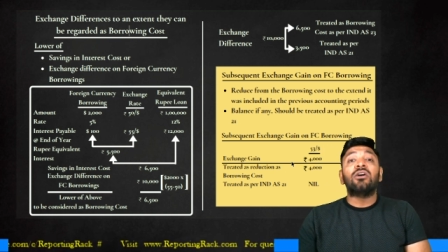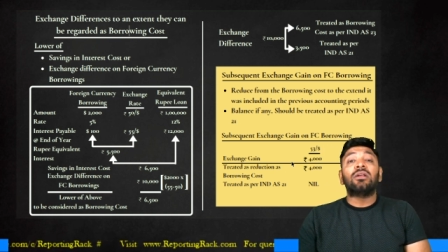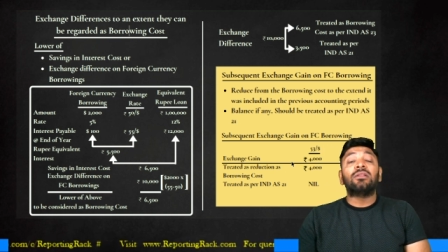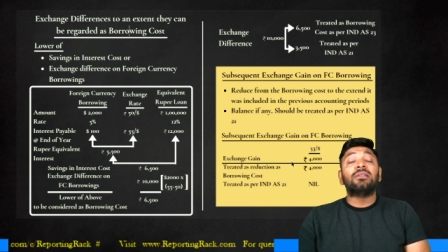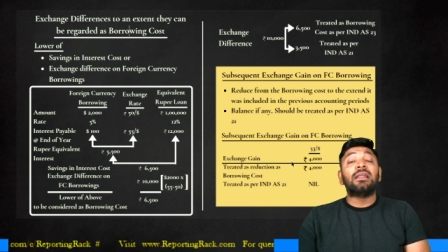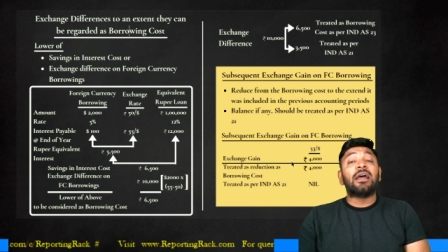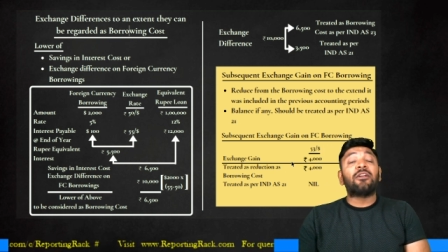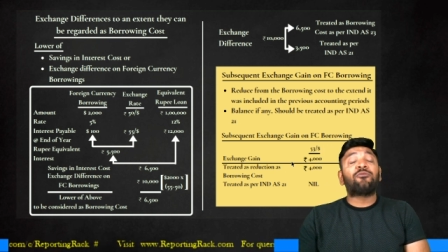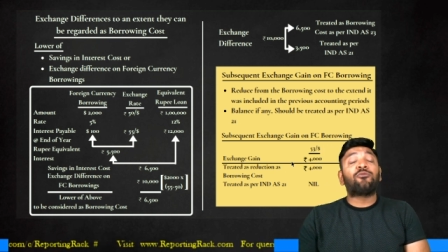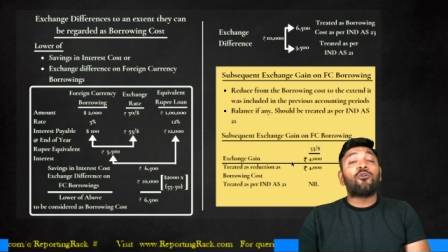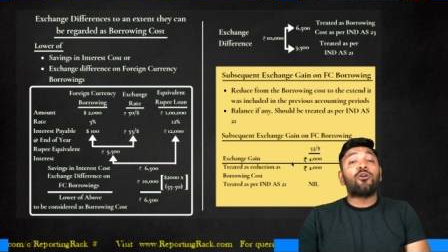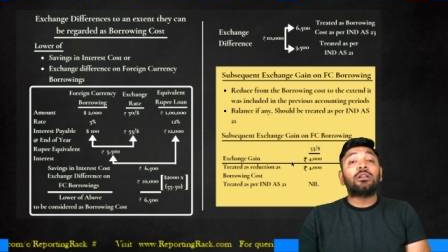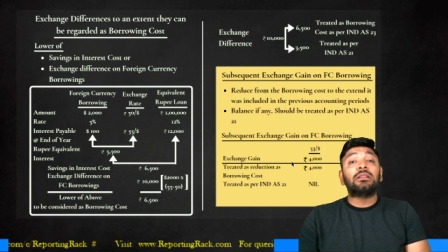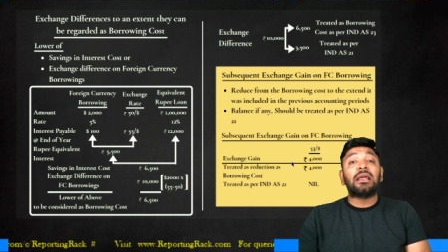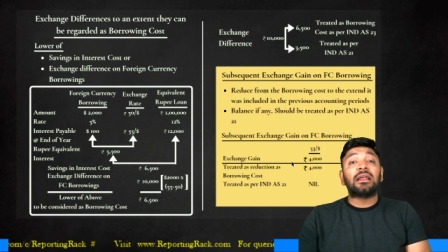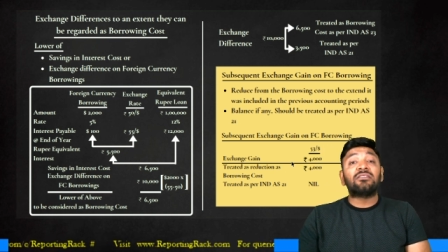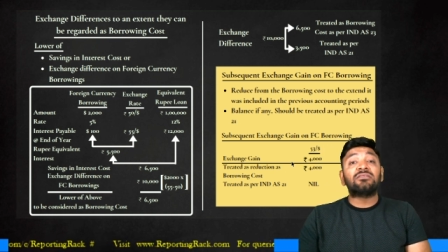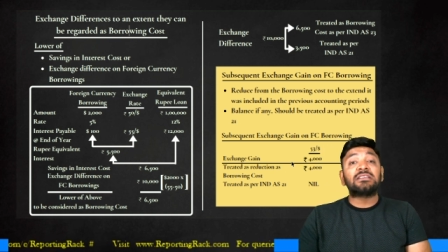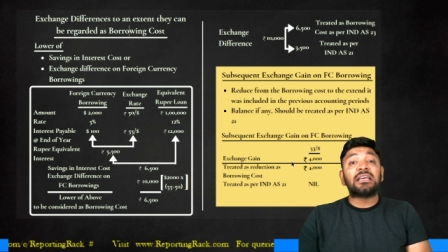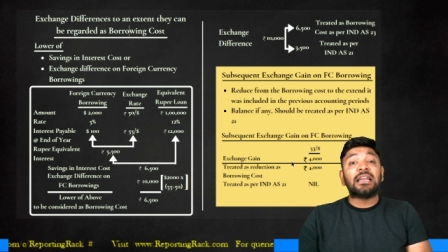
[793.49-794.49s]
Therefore,
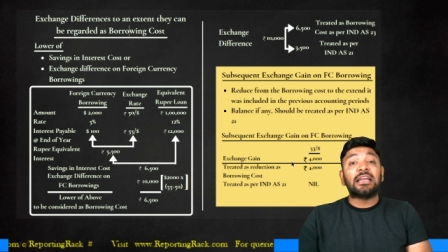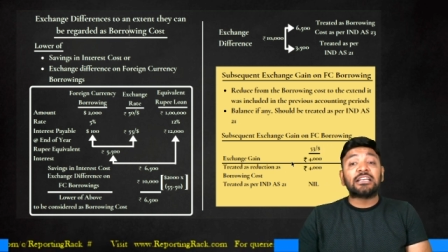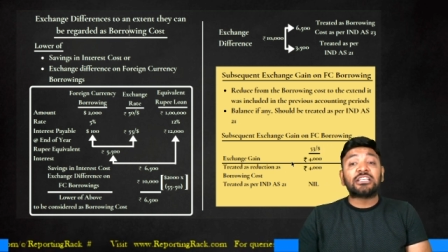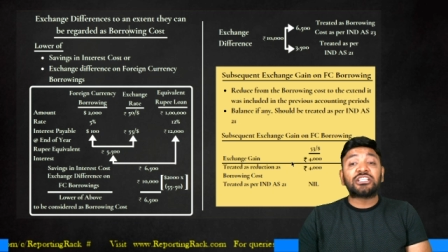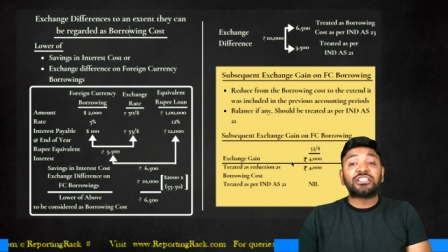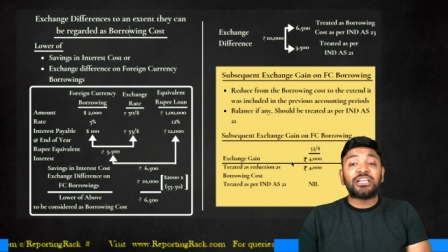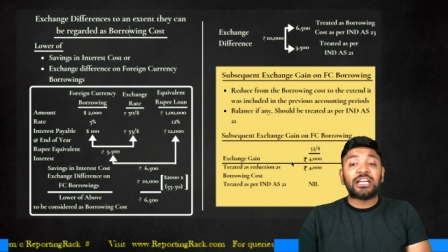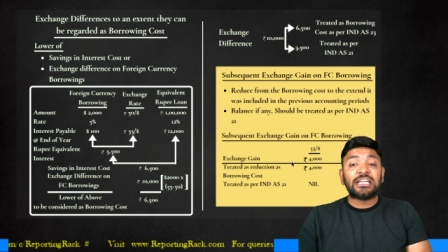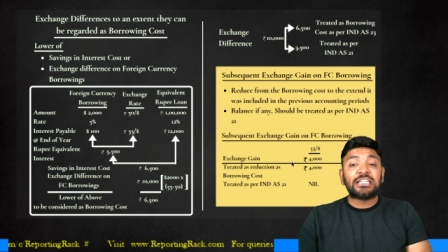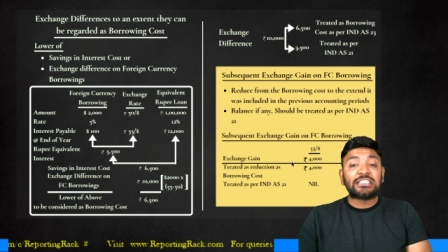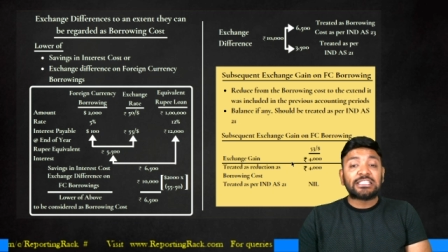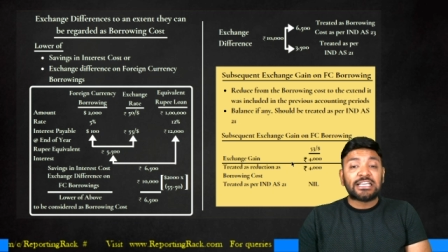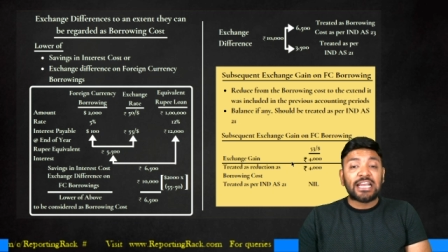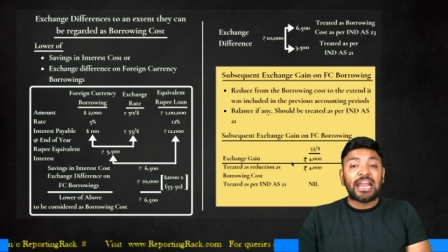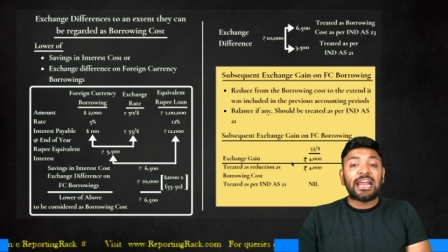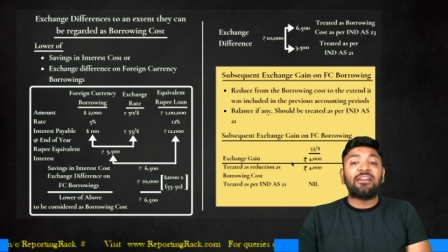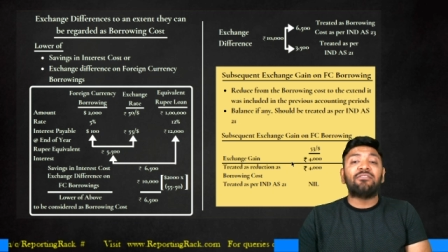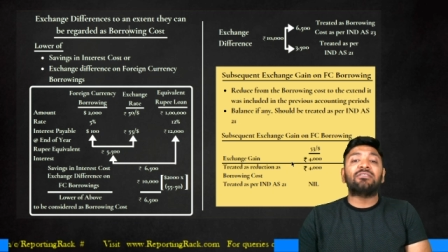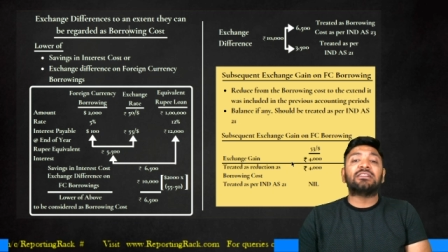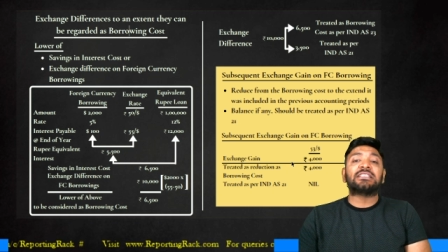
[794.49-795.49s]
there is an exchange
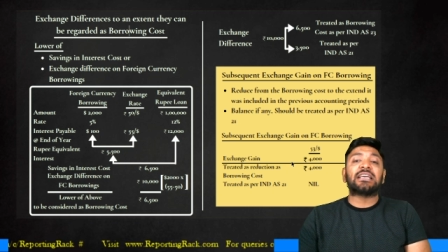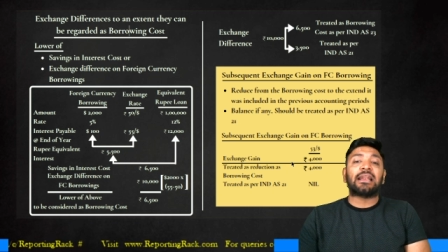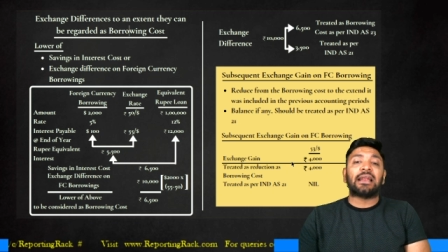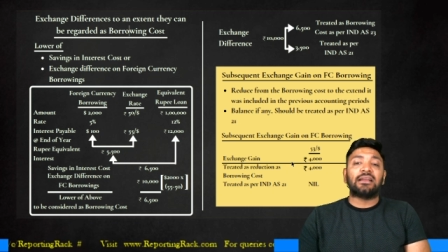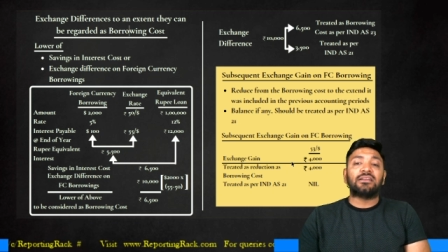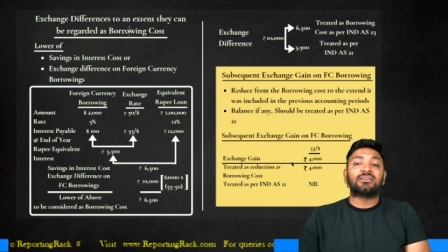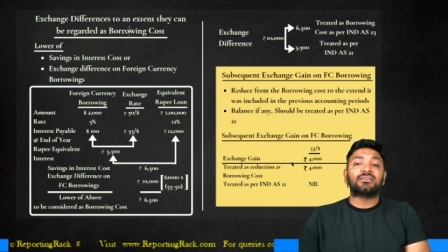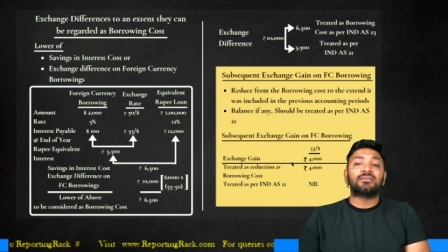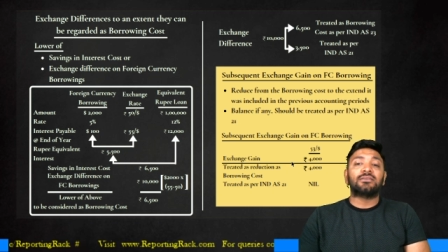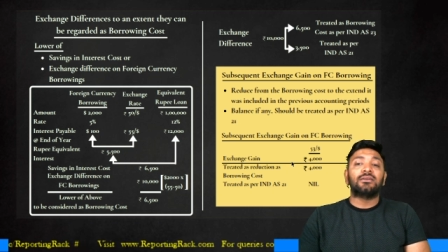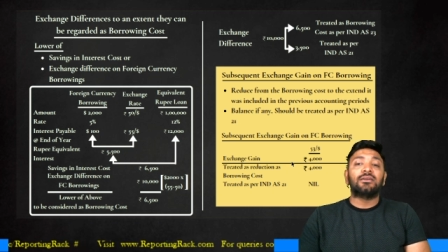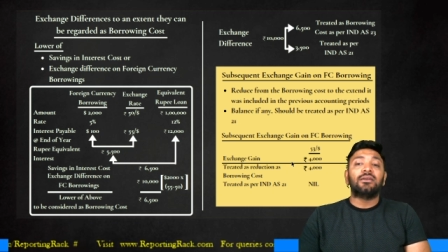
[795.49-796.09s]
gain which arises.